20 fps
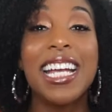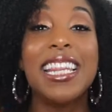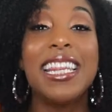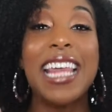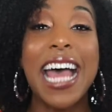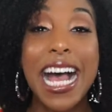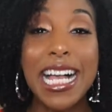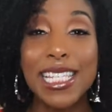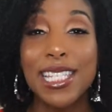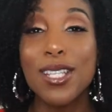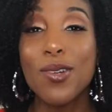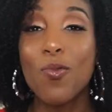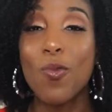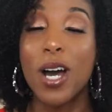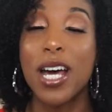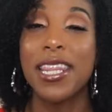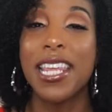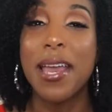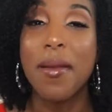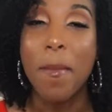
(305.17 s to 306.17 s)
That's the
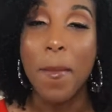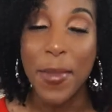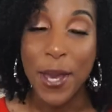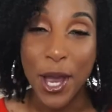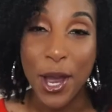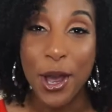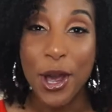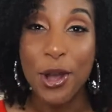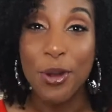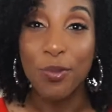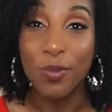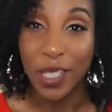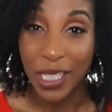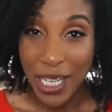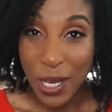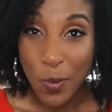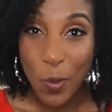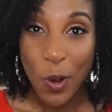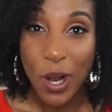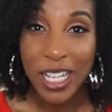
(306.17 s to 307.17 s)
one that me and her
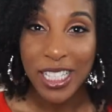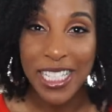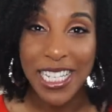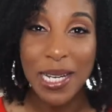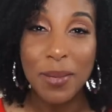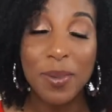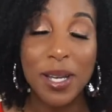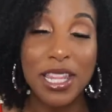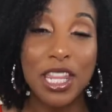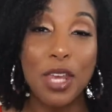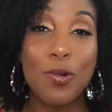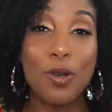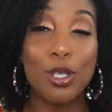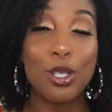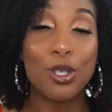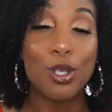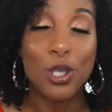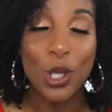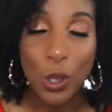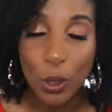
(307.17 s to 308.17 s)
really wanted, but it was
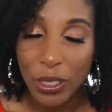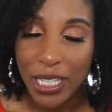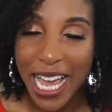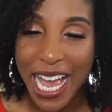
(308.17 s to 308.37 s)
sold